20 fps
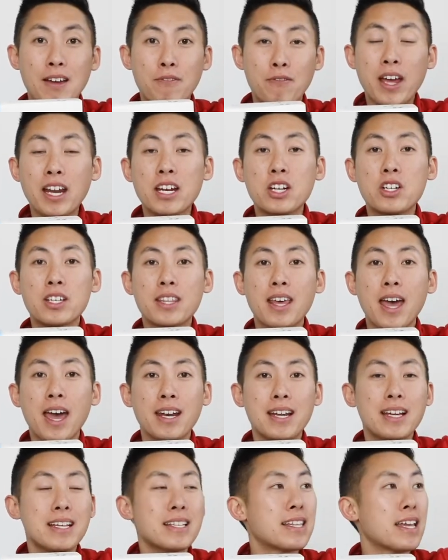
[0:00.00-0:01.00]
The advantage of
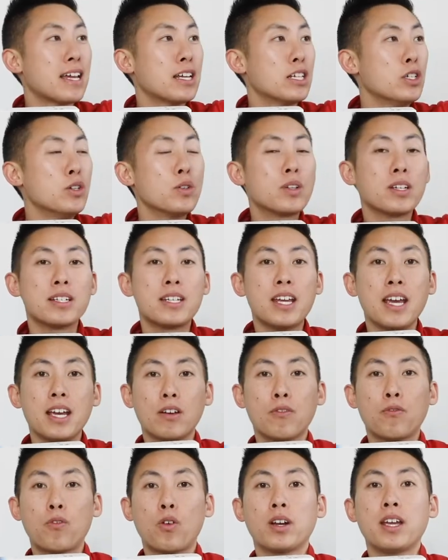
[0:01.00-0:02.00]
that is that you can
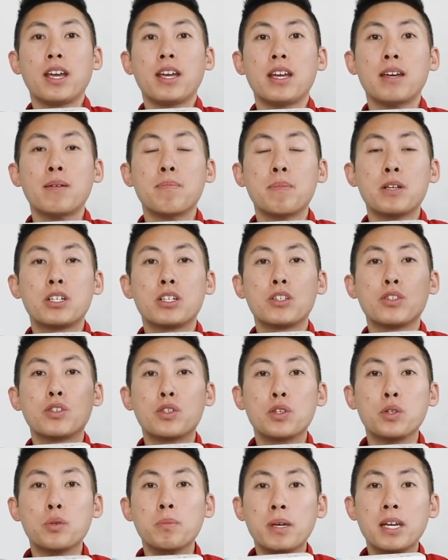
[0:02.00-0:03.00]
take a 4K image and
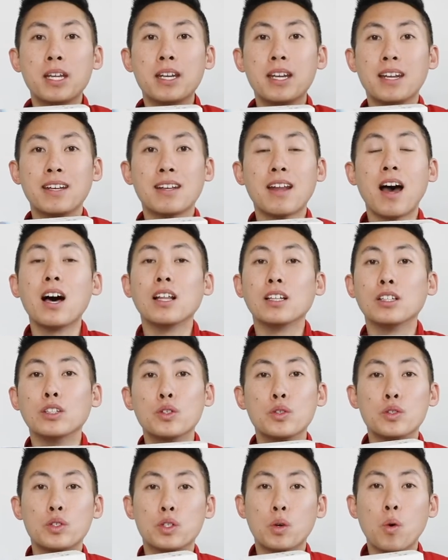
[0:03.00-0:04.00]
zoom in and not
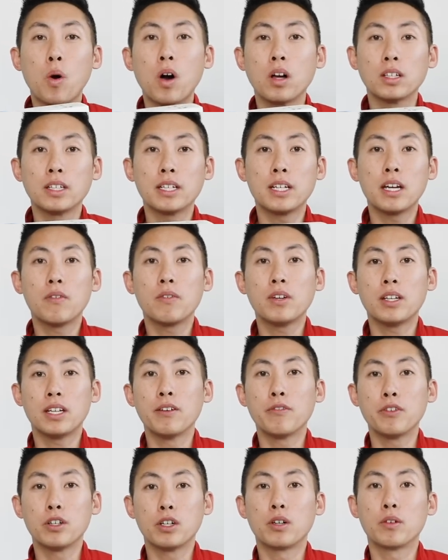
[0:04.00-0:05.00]
lose the quality of it
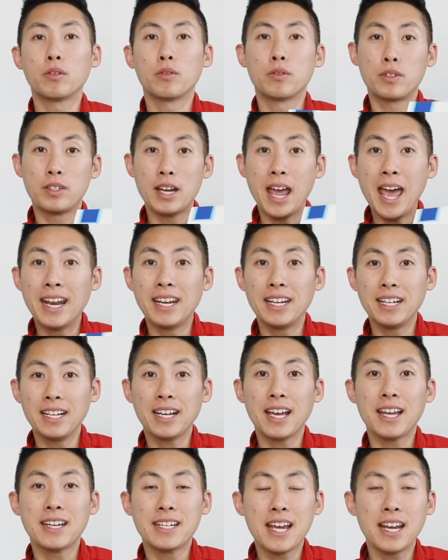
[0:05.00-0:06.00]
if you're
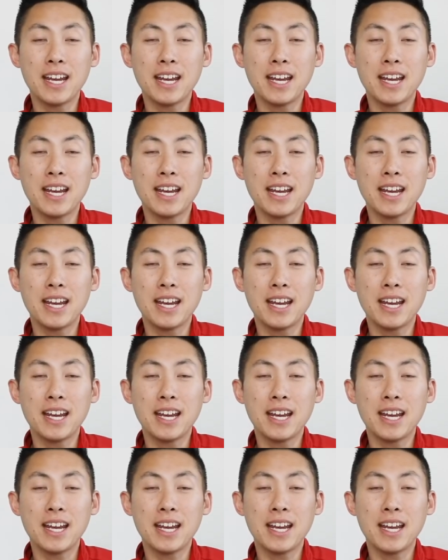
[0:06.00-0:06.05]
editing at